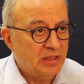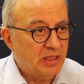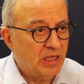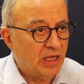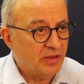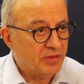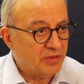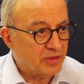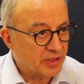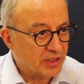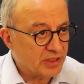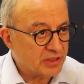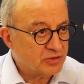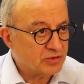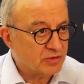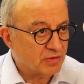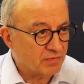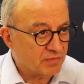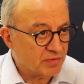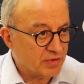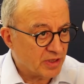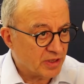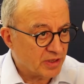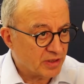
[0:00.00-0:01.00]
and the rest
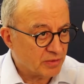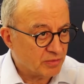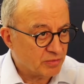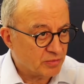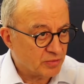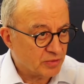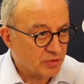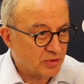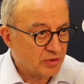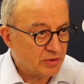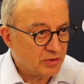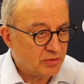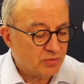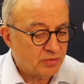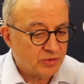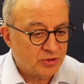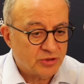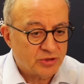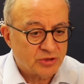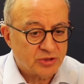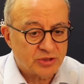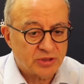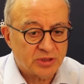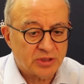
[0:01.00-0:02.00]
of the Arab world,
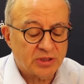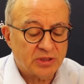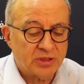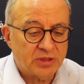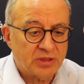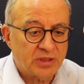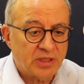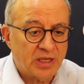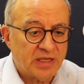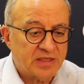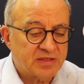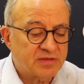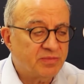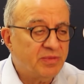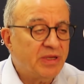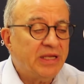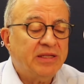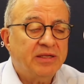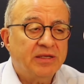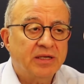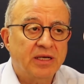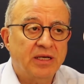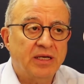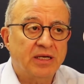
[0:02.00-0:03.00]
which has
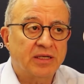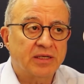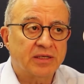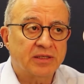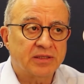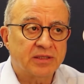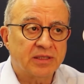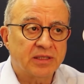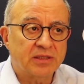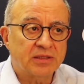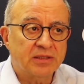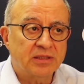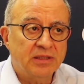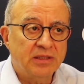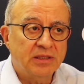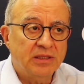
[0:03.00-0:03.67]
made clear that